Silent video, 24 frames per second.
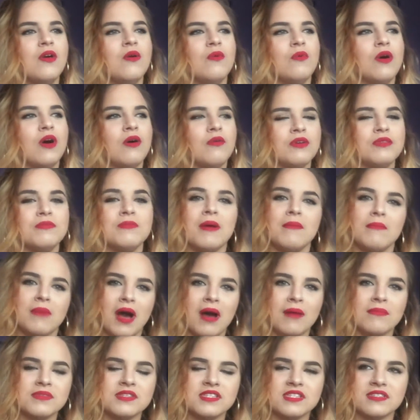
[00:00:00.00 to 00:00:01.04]
with my
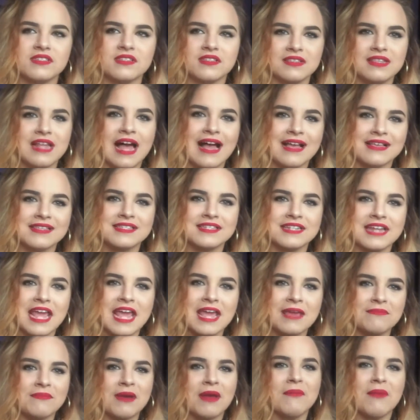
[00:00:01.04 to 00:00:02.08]
mom's last
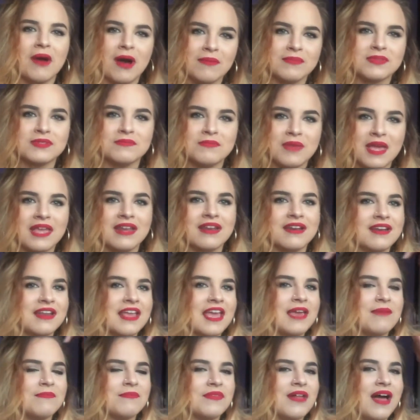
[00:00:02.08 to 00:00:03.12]
name, my mom's maiden
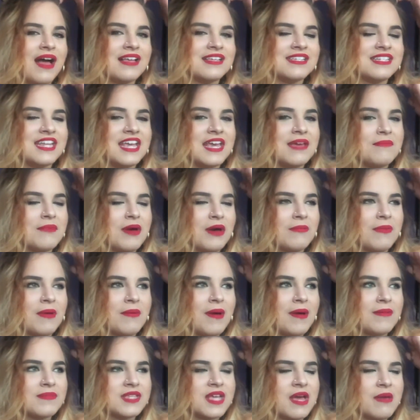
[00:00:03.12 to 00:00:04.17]
name, last name on my
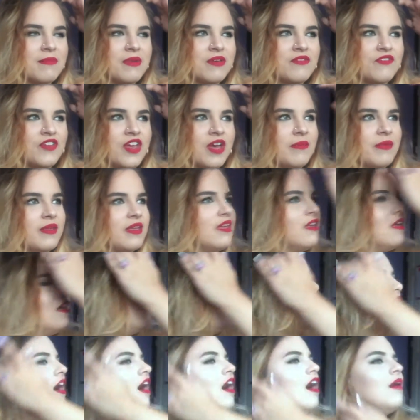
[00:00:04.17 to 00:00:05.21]
mom's side of my family,
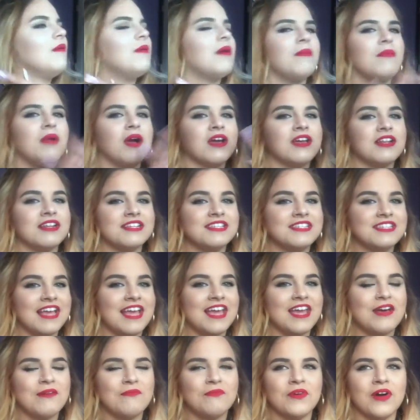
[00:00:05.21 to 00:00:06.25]
I'm not gonna
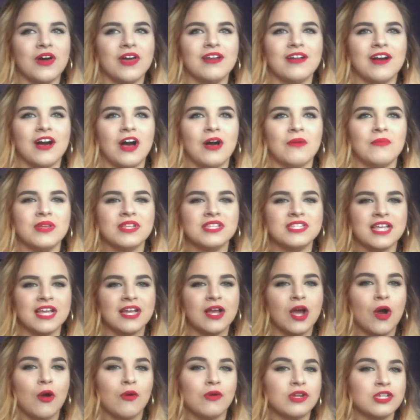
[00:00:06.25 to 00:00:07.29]
say it, but it's like
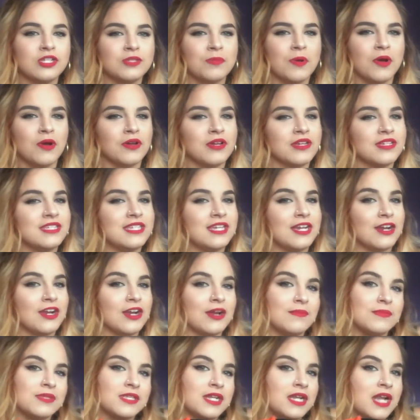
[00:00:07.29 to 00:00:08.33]
Hocus Pocus, here
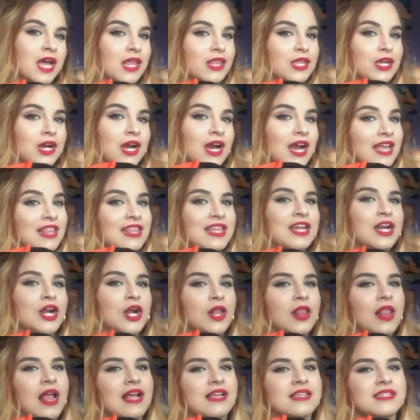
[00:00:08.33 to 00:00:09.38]
comes another, and then
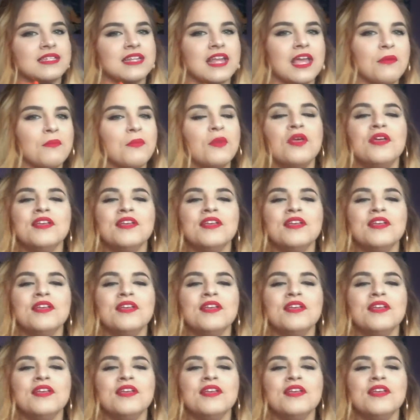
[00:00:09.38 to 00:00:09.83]
our last name.